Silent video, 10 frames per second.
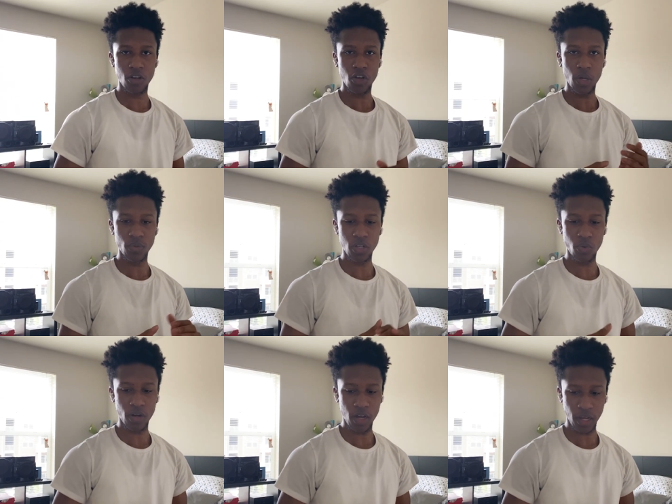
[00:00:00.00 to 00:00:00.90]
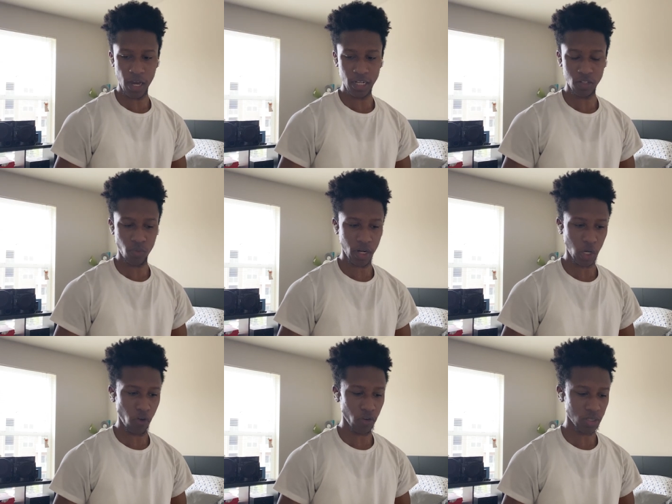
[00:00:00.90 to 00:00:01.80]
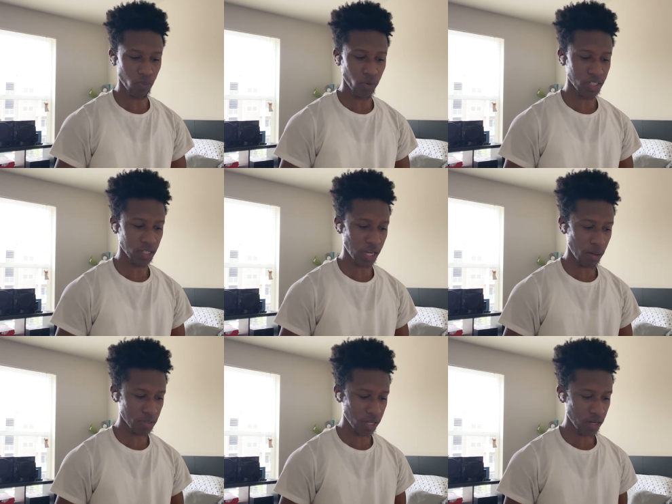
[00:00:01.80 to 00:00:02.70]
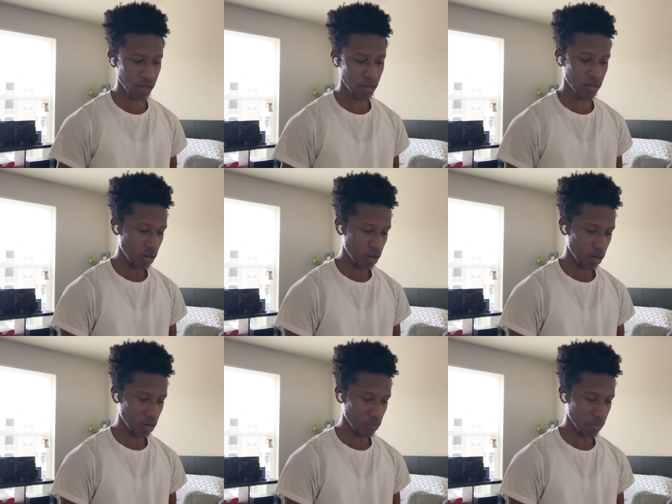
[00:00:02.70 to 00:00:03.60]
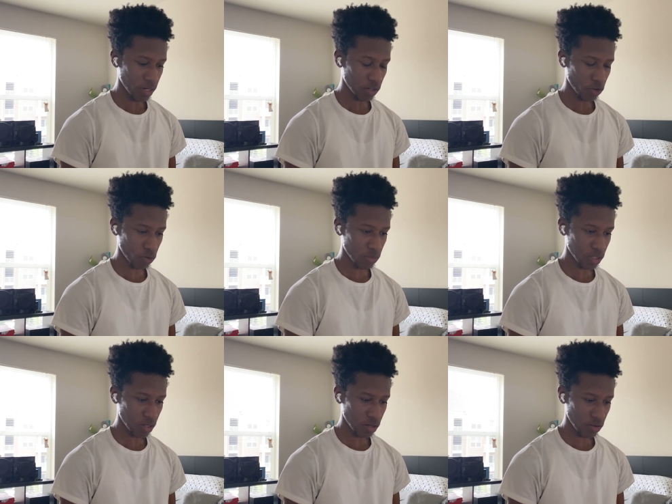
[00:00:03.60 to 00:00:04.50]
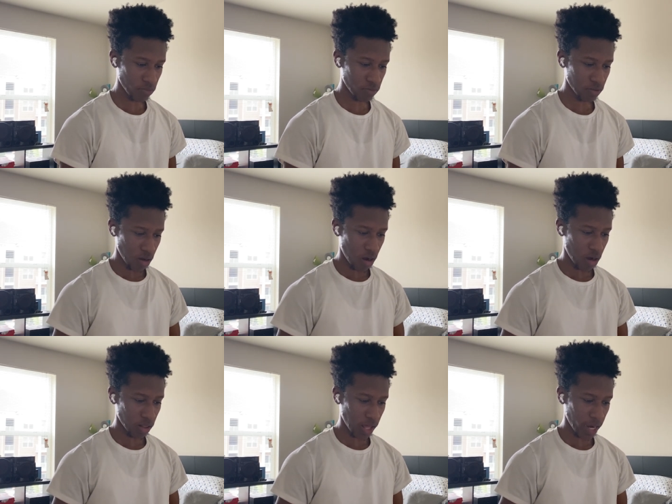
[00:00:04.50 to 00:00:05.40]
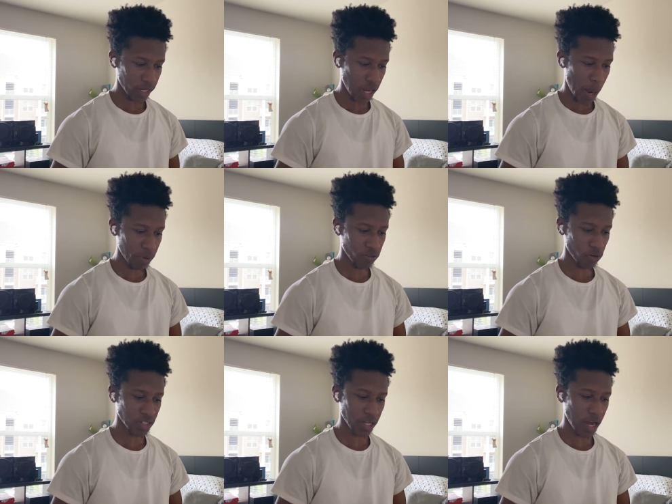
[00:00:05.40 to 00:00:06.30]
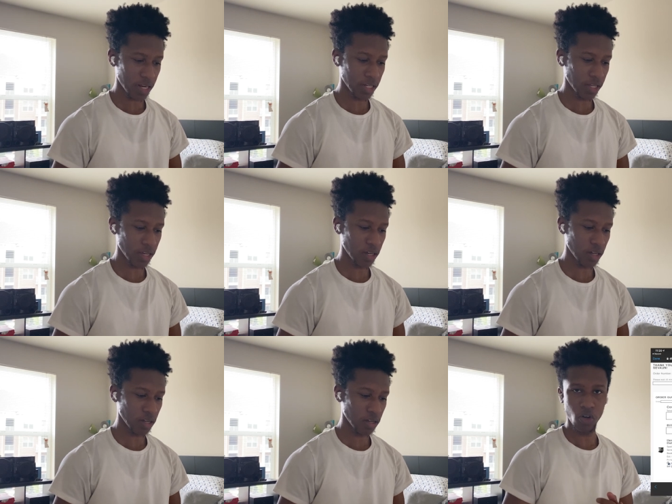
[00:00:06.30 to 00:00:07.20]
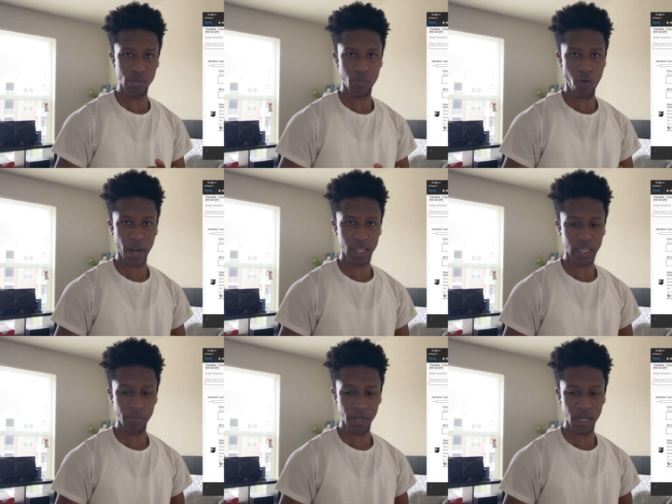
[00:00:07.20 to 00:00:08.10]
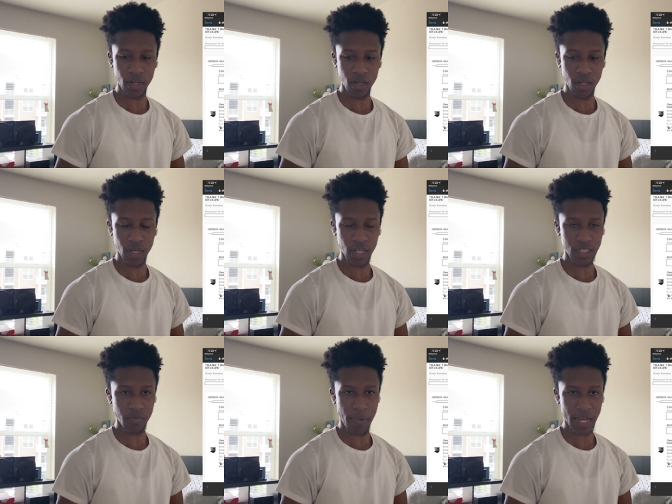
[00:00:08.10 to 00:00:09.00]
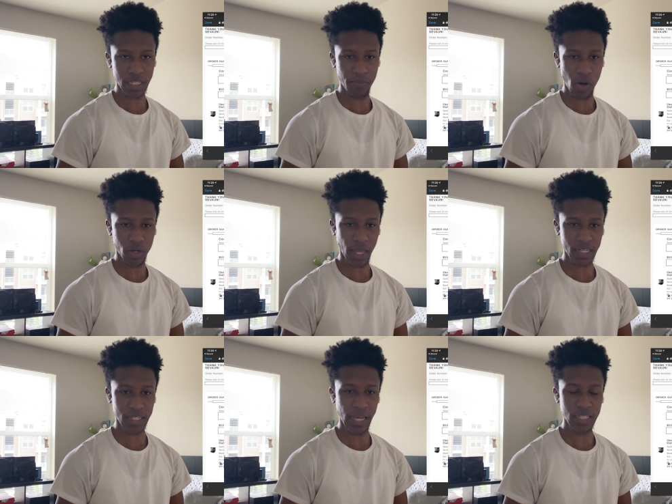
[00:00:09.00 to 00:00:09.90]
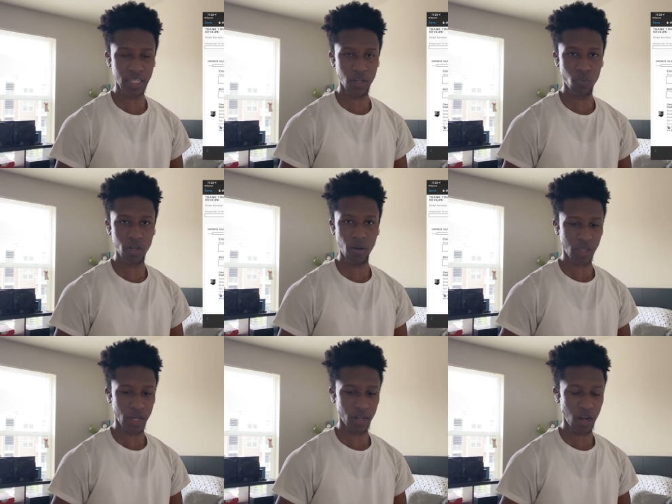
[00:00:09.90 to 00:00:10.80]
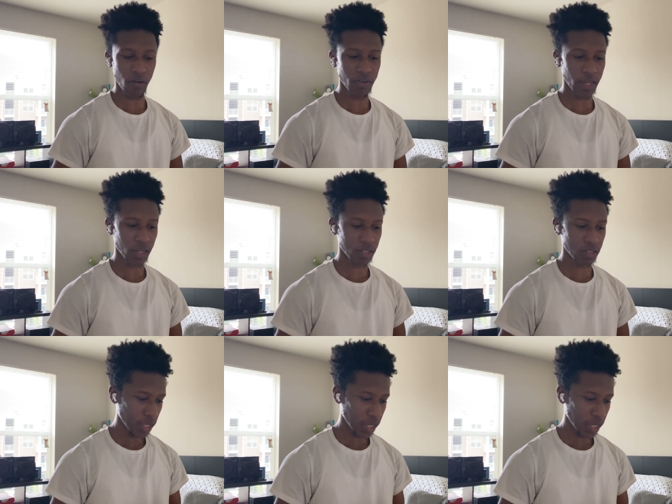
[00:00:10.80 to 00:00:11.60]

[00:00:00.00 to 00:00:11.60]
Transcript: Alright, what's going on, guys? Just wanted to go over some recent cops I got. Um, in terms of online cops, first I got the uh, Kobe Bryant limited uh, edition basketball, like snakeskin one. Got it off Dicks.